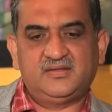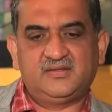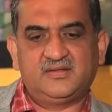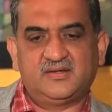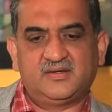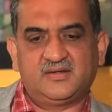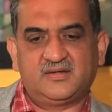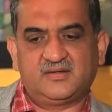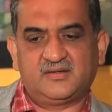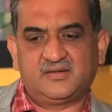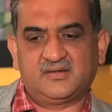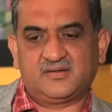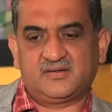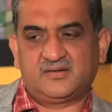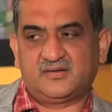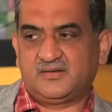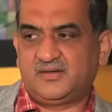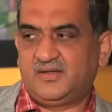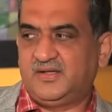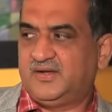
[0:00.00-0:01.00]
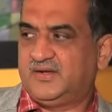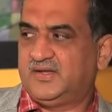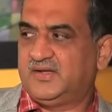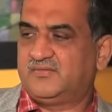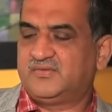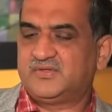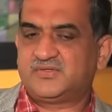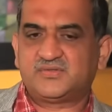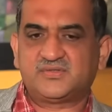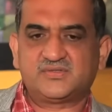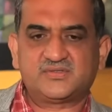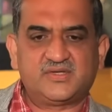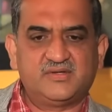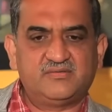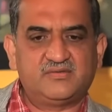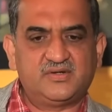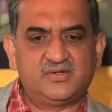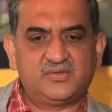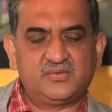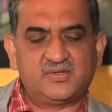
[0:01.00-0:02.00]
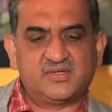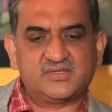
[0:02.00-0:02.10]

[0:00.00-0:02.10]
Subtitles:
the area which was given to